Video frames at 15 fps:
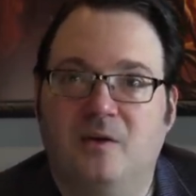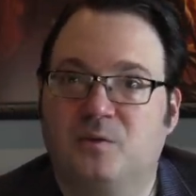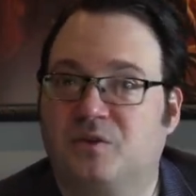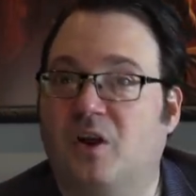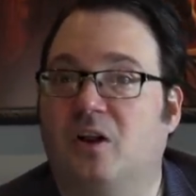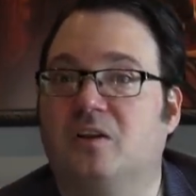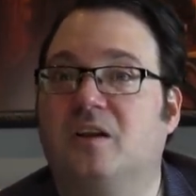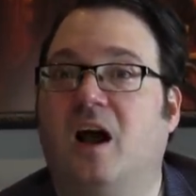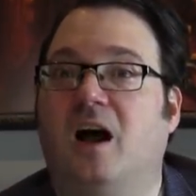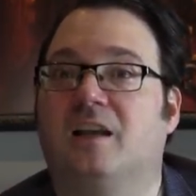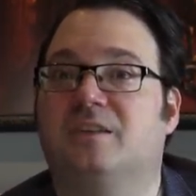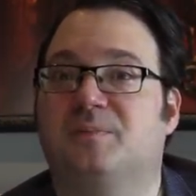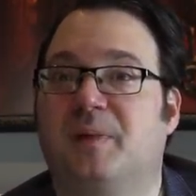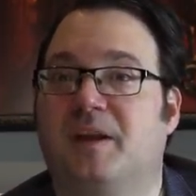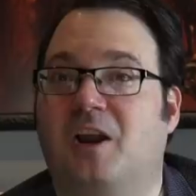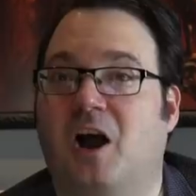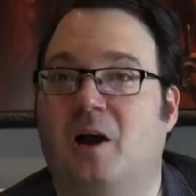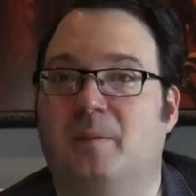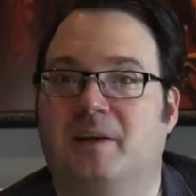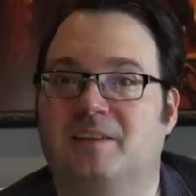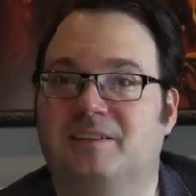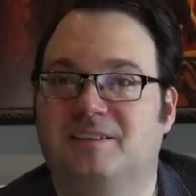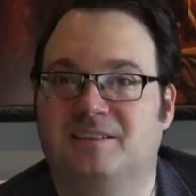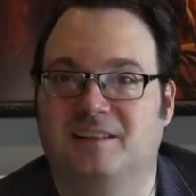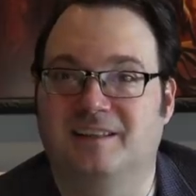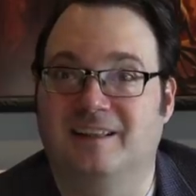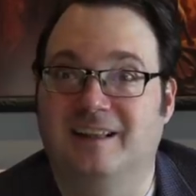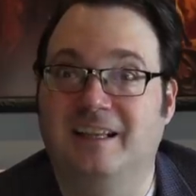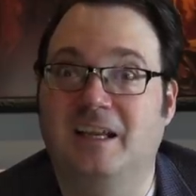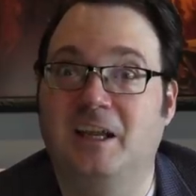It's called Cosmic Comics
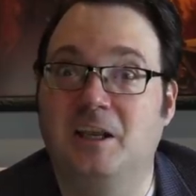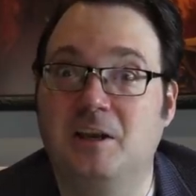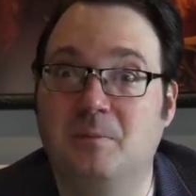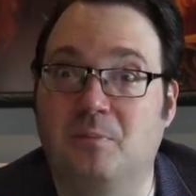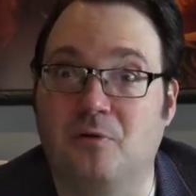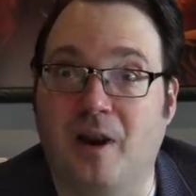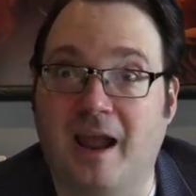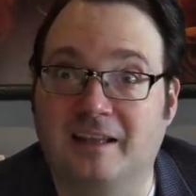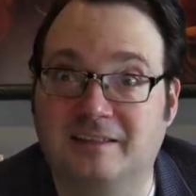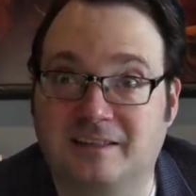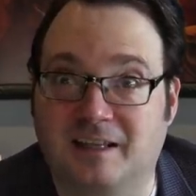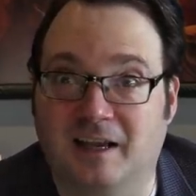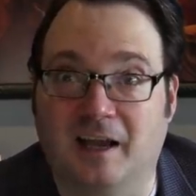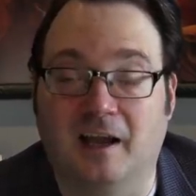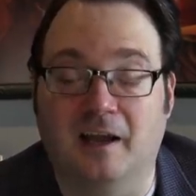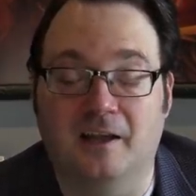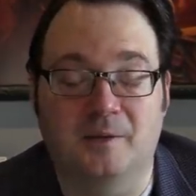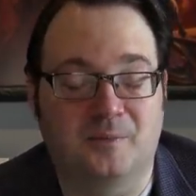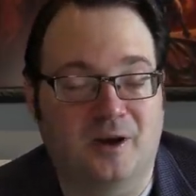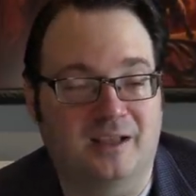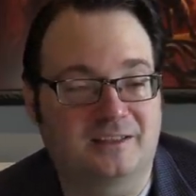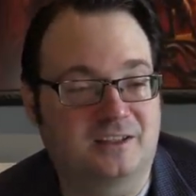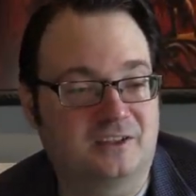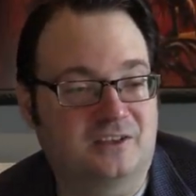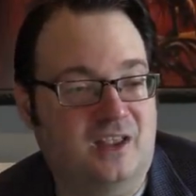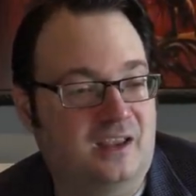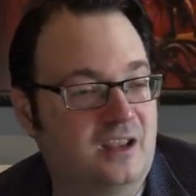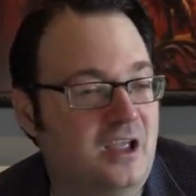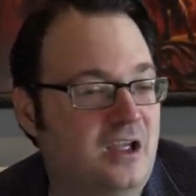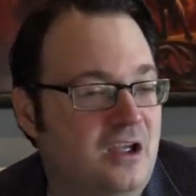in Lincoln, Nebraska. Nebraska is
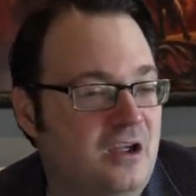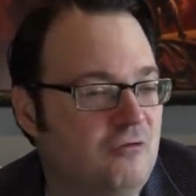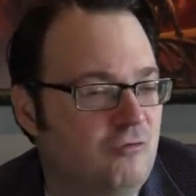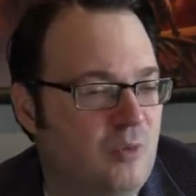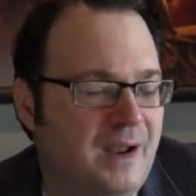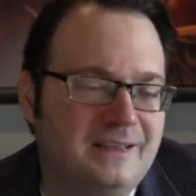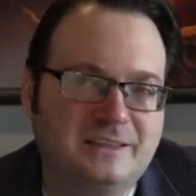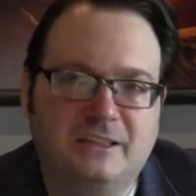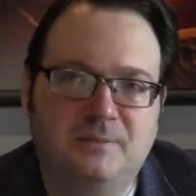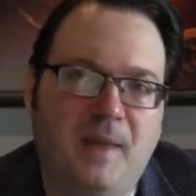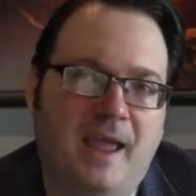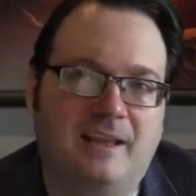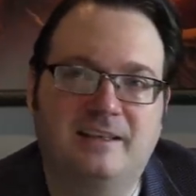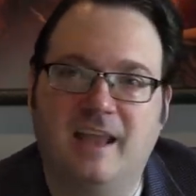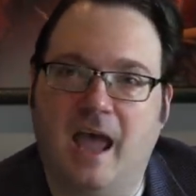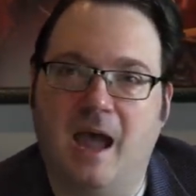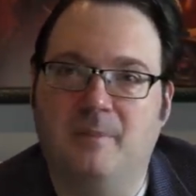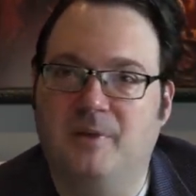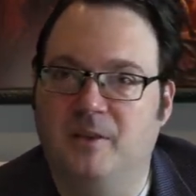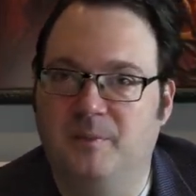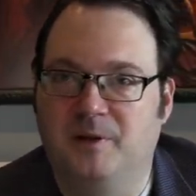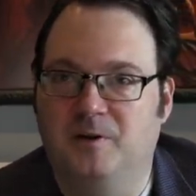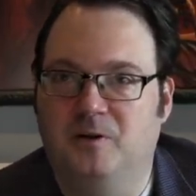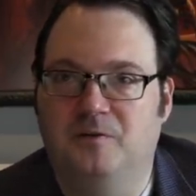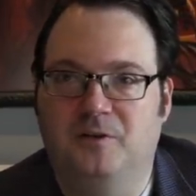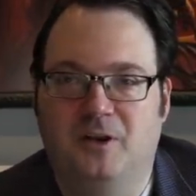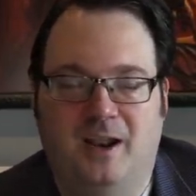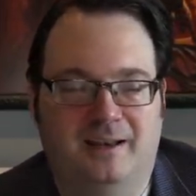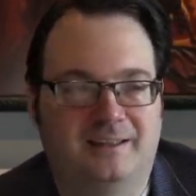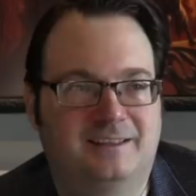like right smack dab in the middle of the
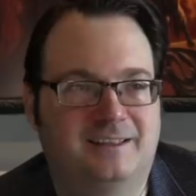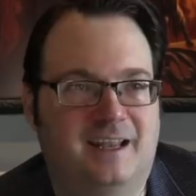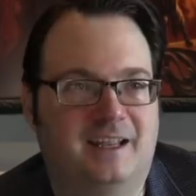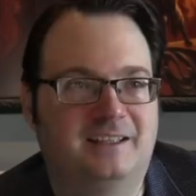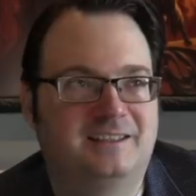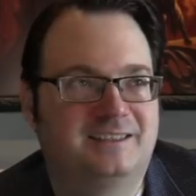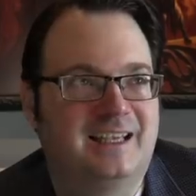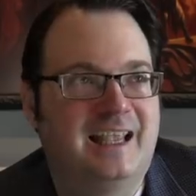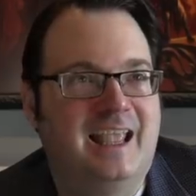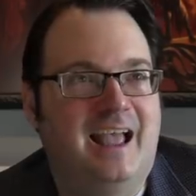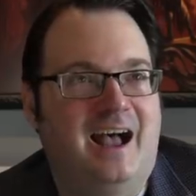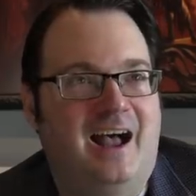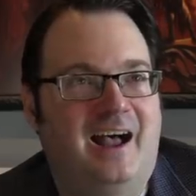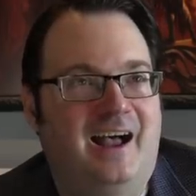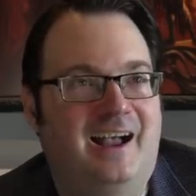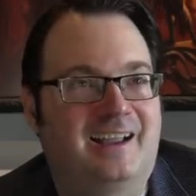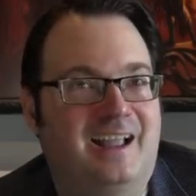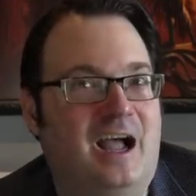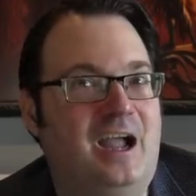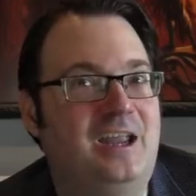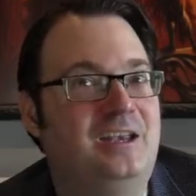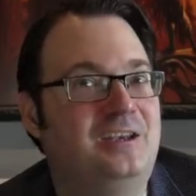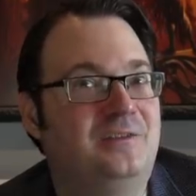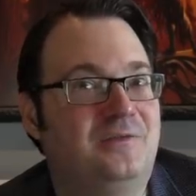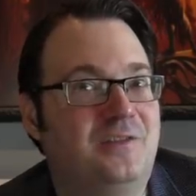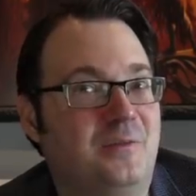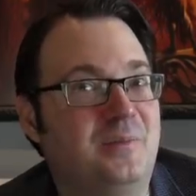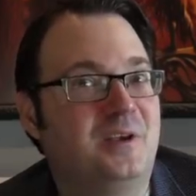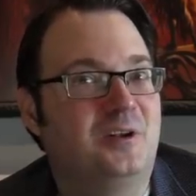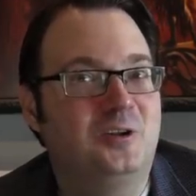United States, uh, kind of
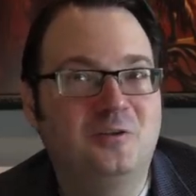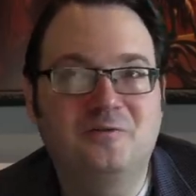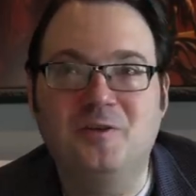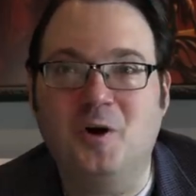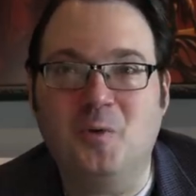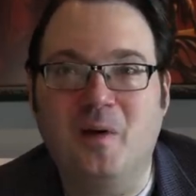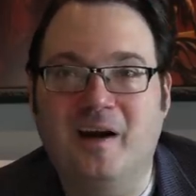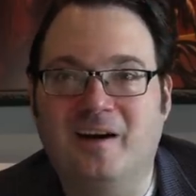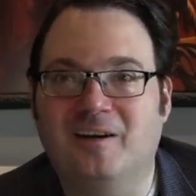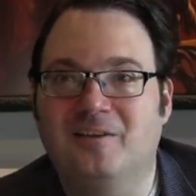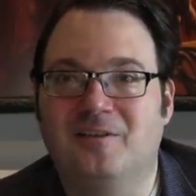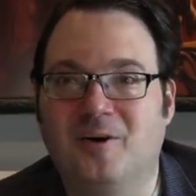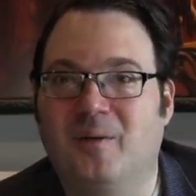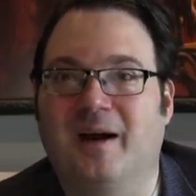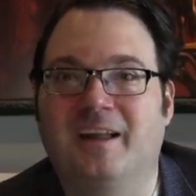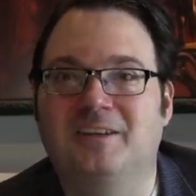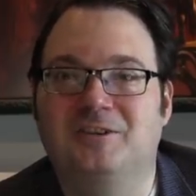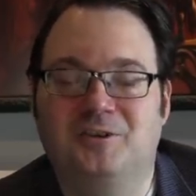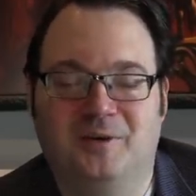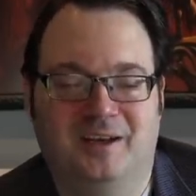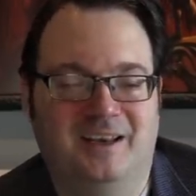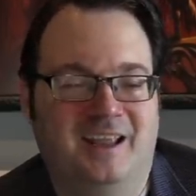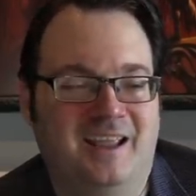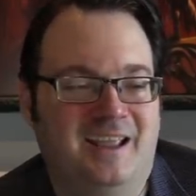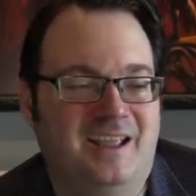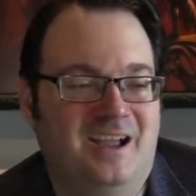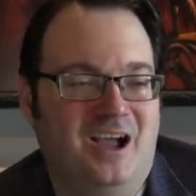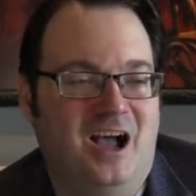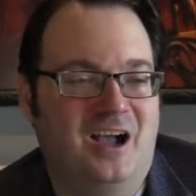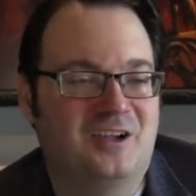the middle of nowhere, though I enjoyed
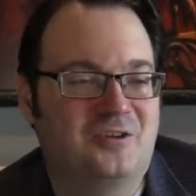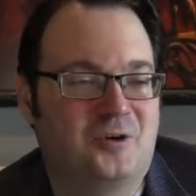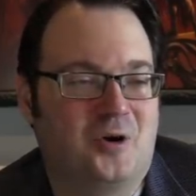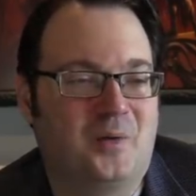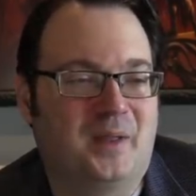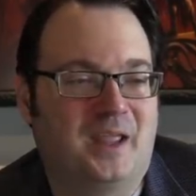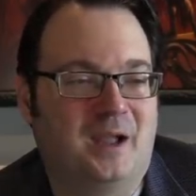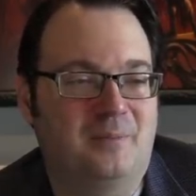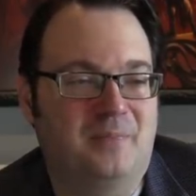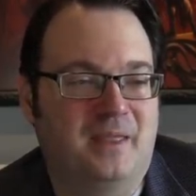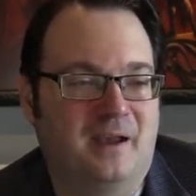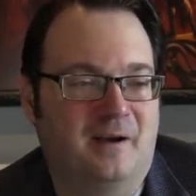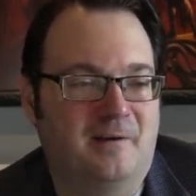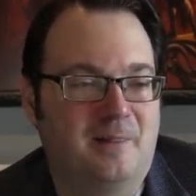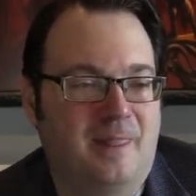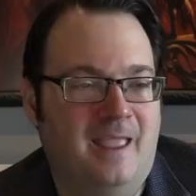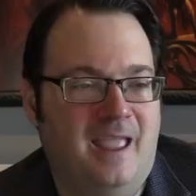uh, growing up there.